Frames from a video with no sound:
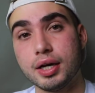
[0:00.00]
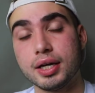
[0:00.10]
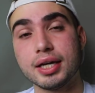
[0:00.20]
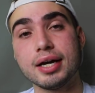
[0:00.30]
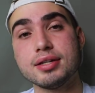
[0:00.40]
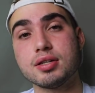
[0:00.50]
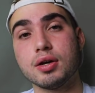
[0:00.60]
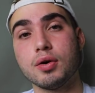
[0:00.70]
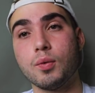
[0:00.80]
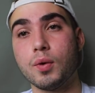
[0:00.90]
Hey guys,
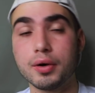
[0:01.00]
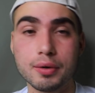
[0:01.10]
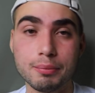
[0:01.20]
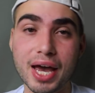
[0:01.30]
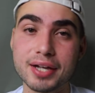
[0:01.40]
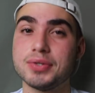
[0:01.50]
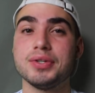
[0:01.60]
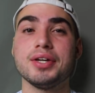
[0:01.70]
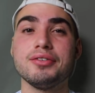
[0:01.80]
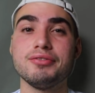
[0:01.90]
welcome back to
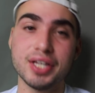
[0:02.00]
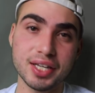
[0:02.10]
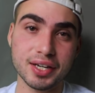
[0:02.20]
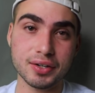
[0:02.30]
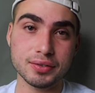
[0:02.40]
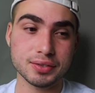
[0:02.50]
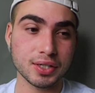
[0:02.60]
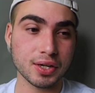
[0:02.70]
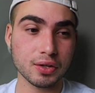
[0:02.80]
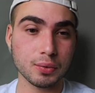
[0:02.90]
another video.
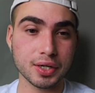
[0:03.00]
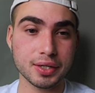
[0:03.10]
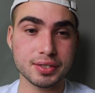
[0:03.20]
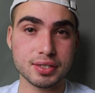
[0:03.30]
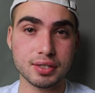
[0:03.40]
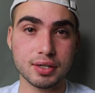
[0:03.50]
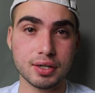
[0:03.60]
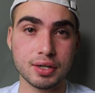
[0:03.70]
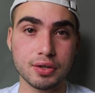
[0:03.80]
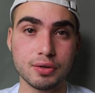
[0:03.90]
In other words,
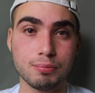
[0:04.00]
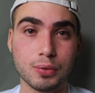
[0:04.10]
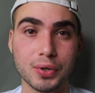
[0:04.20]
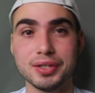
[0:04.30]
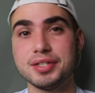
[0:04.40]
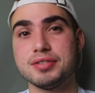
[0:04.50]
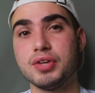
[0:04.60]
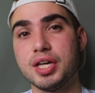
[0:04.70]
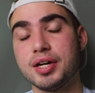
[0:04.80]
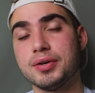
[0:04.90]
another pointless
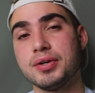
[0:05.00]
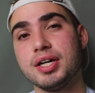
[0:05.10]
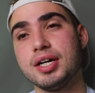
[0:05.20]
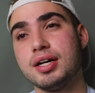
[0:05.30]
video.